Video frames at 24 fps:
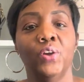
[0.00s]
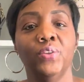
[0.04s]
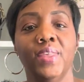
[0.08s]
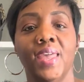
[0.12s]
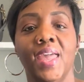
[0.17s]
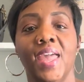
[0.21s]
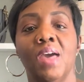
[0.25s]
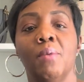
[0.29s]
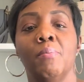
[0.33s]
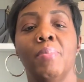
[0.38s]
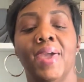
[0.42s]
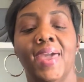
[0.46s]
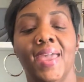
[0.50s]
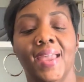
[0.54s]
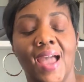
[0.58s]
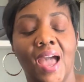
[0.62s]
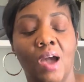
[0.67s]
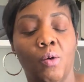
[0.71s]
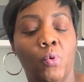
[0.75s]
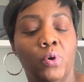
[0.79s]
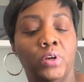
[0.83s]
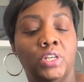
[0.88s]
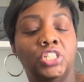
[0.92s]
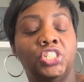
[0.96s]
handbag I
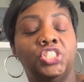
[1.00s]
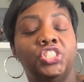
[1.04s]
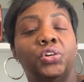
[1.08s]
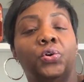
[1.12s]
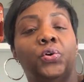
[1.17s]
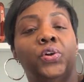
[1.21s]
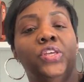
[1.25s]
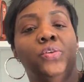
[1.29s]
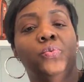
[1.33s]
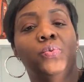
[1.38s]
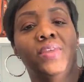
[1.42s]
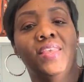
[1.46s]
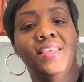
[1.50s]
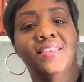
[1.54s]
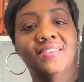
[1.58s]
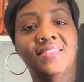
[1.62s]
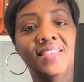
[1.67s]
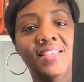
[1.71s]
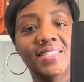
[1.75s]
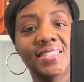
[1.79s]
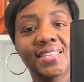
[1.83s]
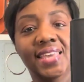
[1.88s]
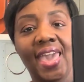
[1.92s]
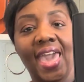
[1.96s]
want to show you is
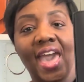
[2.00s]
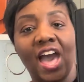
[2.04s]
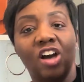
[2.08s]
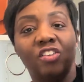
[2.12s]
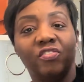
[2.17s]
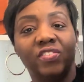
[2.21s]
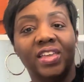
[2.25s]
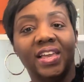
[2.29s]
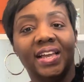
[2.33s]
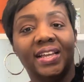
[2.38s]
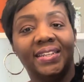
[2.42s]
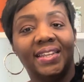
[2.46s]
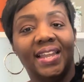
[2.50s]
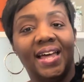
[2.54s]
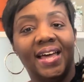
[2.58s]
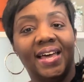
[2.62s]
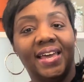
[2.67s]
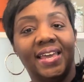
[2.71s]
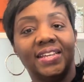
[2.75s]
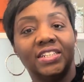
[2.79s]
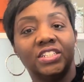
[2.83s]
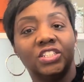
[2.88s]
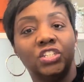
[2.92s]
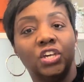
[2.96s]
this Calvin
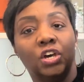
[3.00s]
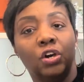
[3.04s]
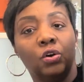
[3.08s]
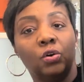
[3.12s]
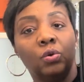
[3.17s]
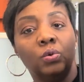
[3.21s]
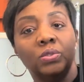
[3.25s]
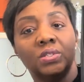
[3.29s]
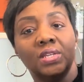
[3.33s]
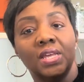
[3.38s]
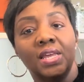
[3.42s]
Klein tote.